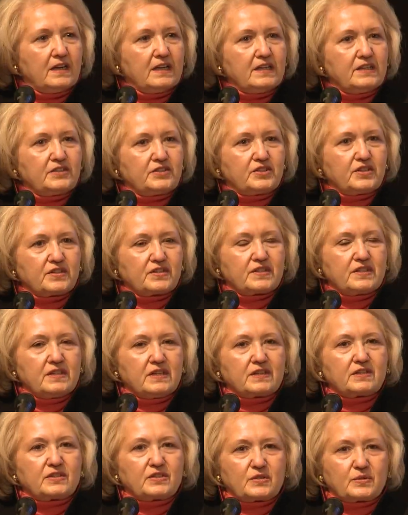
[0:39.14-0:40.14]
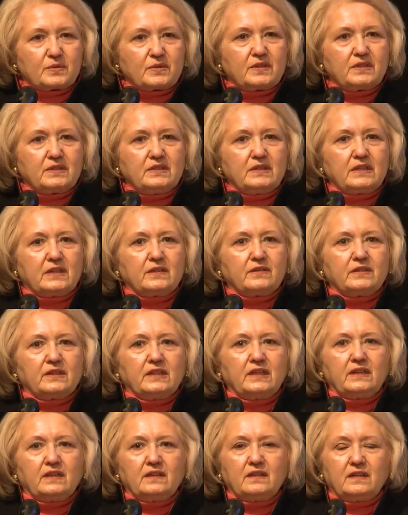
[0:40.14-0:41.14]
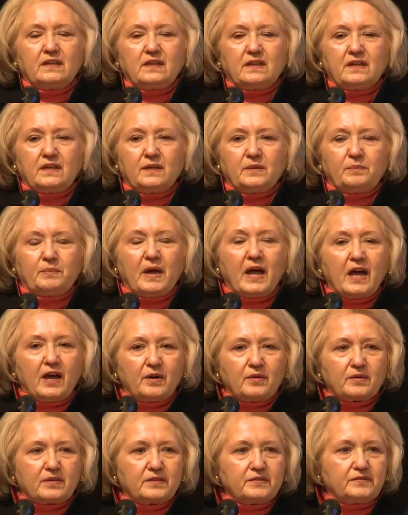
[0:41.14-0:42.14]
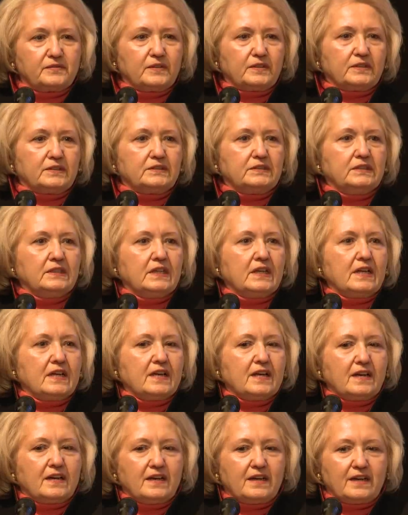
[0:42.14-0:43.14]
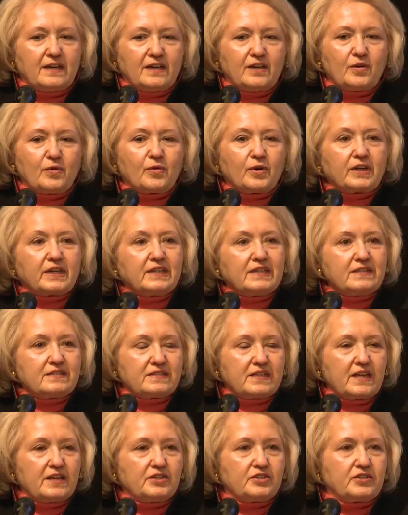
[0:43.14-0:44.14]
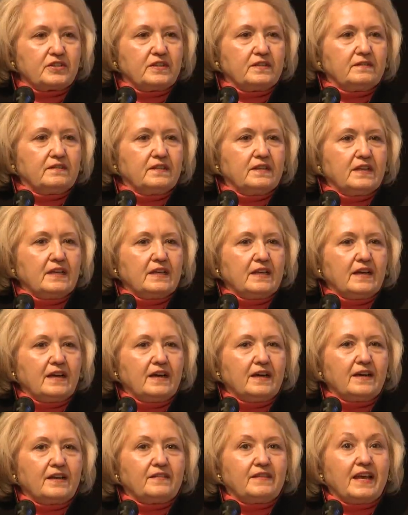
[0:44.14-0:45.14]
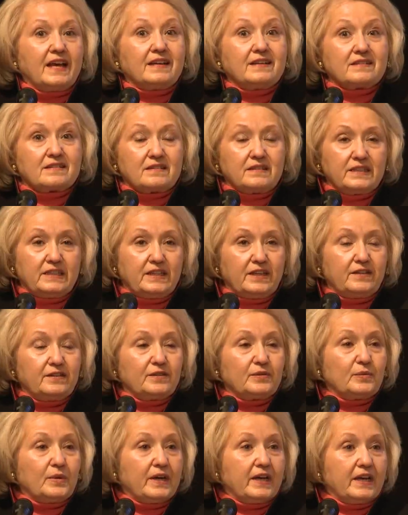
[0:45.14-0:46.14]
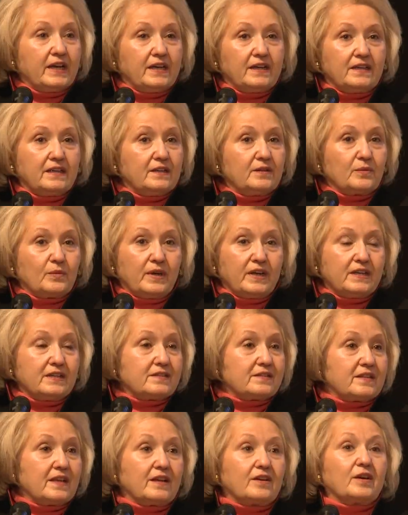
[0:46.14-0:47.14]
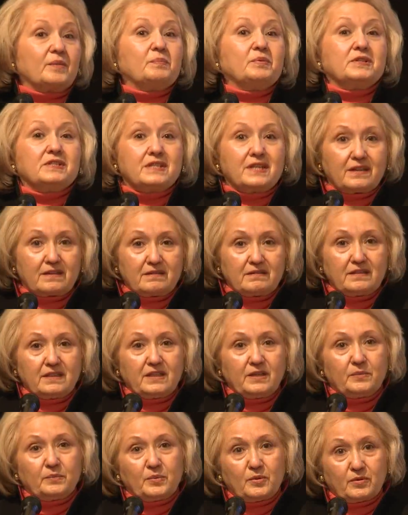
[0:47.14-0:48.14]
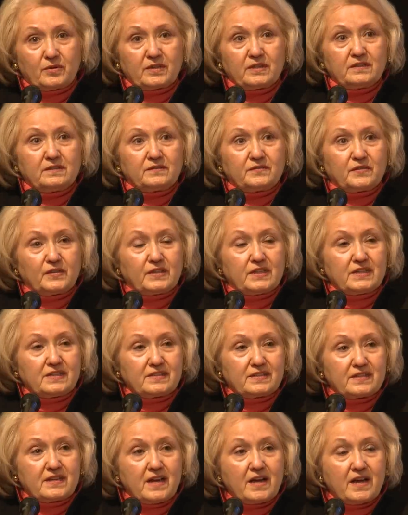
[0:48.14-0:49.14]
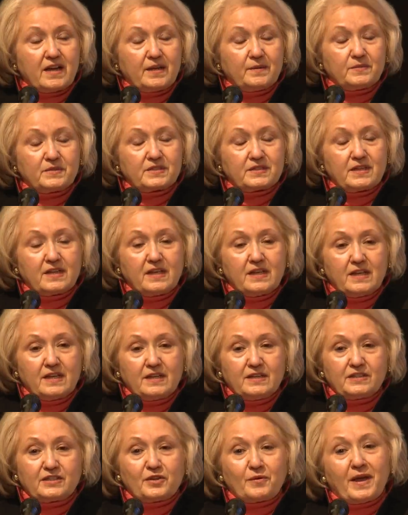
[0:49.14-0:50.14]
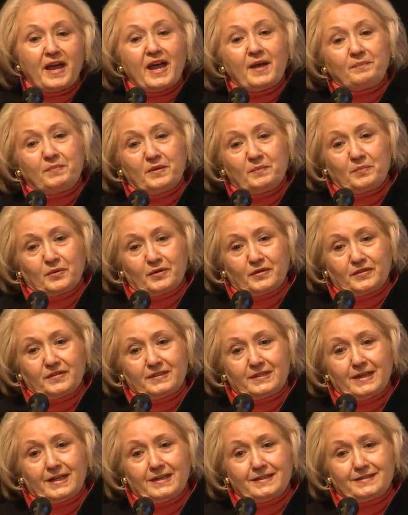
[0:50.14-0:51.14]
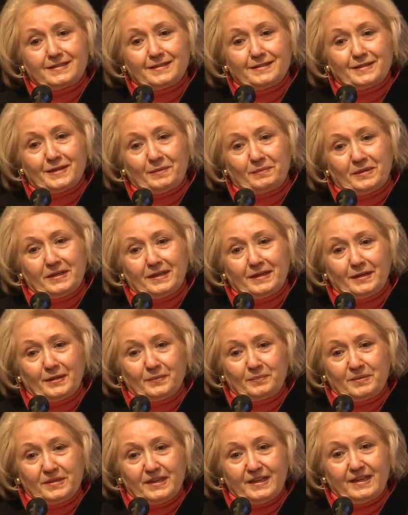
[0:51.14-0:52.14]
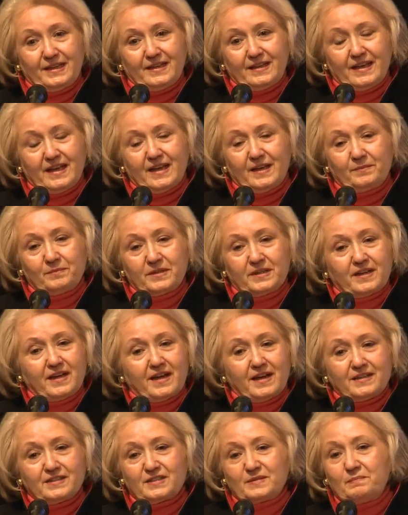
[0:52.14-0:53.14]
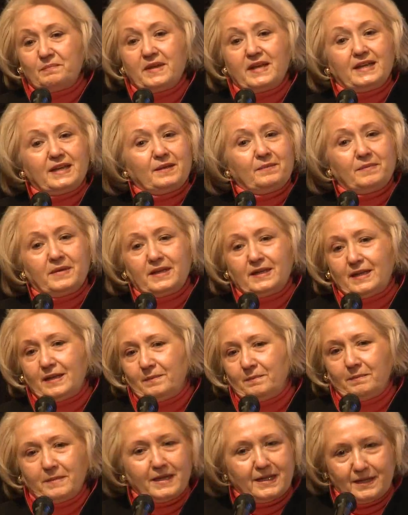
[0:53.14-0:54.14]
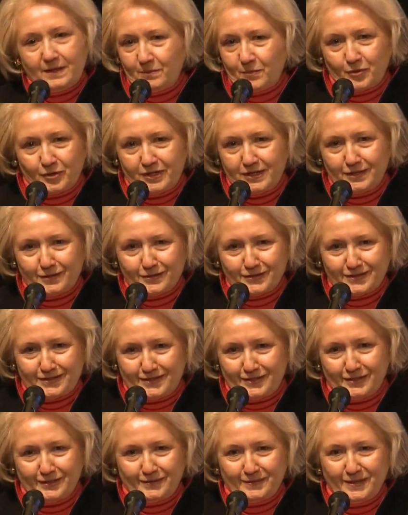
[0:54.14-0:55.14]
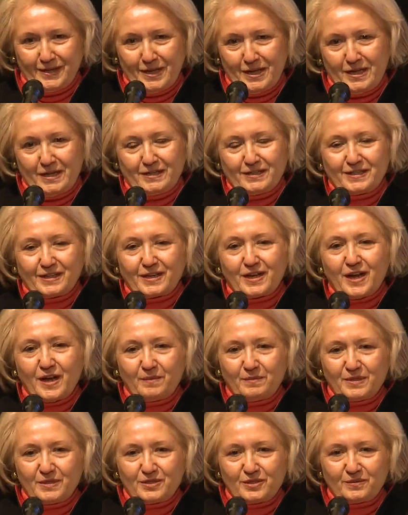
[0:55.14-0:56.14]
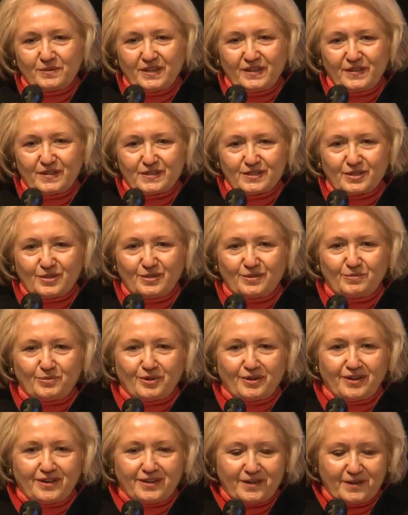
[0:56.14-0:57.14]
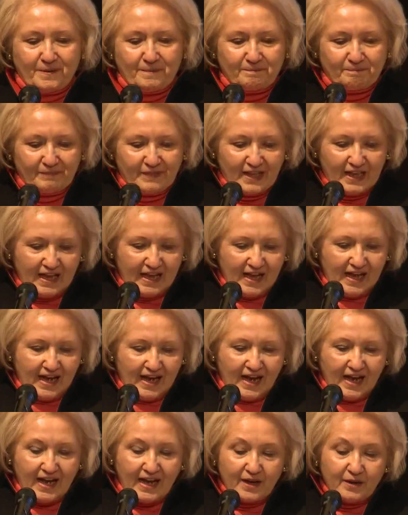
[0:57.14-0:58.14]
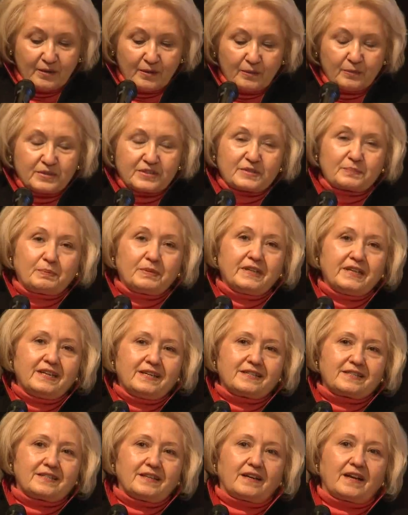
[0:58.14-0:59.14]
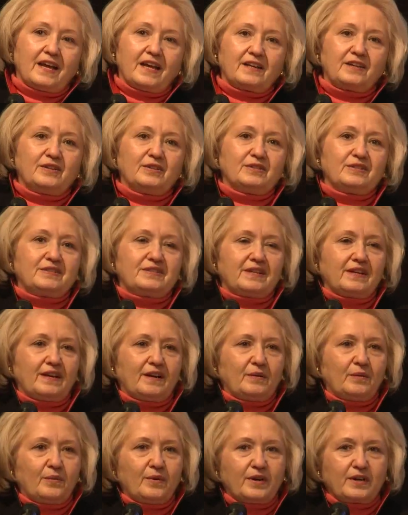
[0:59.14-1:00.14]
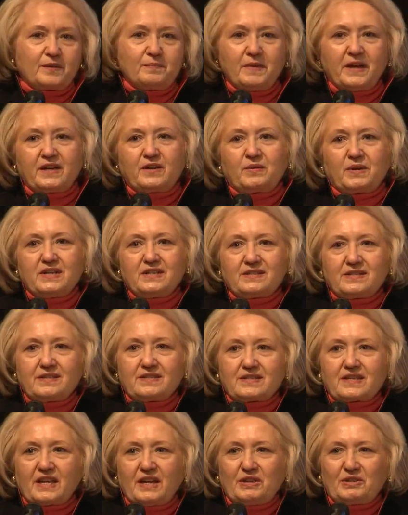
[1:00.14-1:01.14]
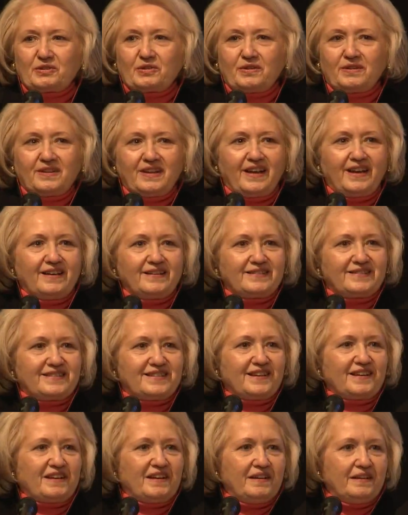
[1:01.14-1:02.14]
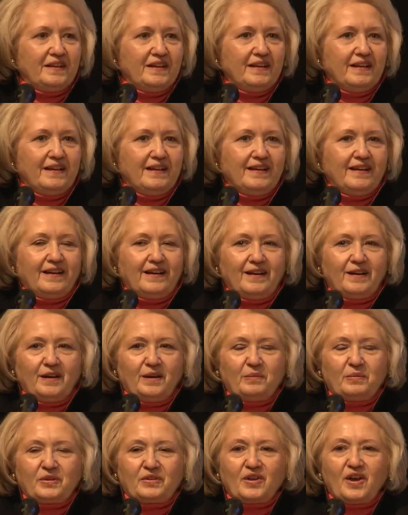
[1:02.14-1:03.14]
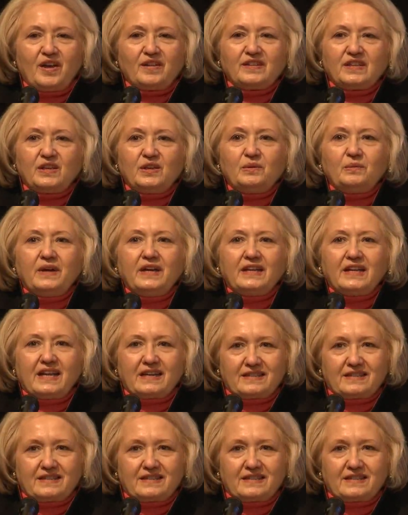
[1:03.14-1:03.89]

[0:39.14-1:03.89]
is just an extraordinary, powerful organization that is leading the way in ways that are particularly important for these times. So happy birthday to WLP and Manaz, many, many, many more years to come in doing this good work. I was pleased that I could work my crazy schedule with all the UN